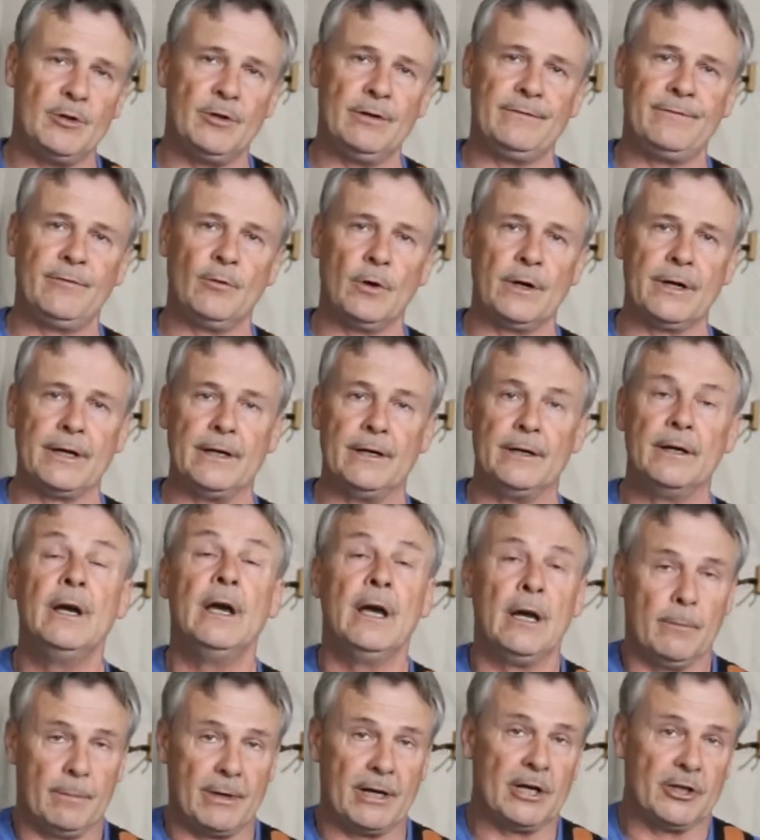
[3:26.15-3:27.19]
it for you,
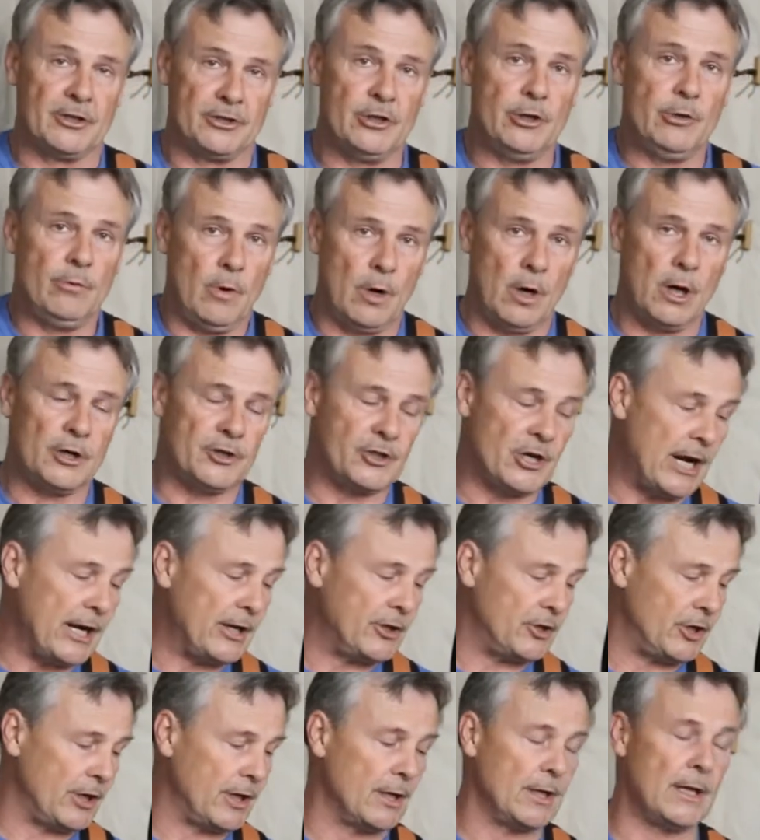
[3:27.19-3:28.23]
because you are
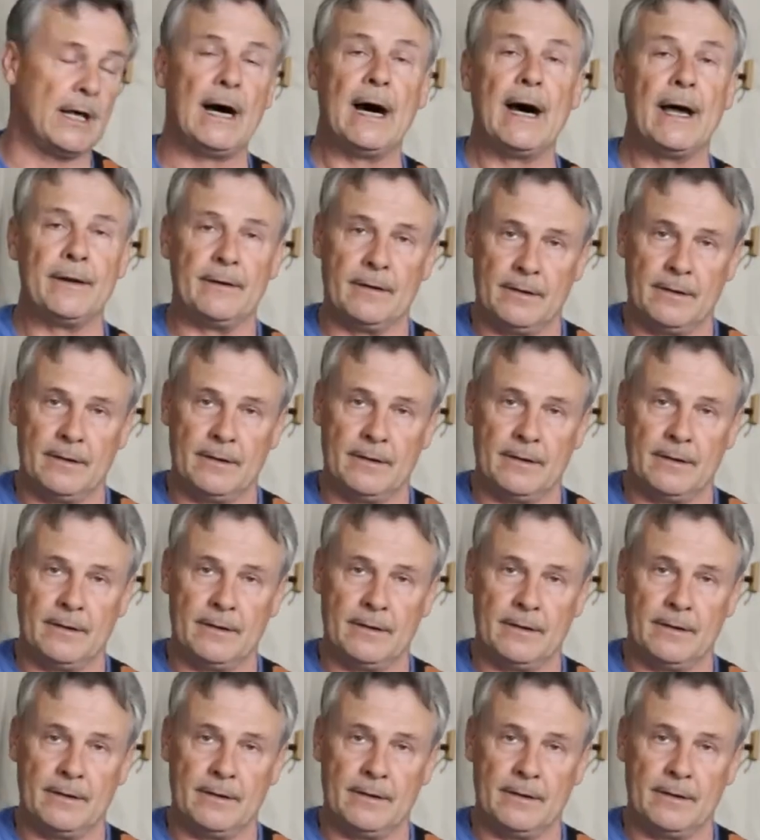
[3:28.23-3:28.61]
changing a lot.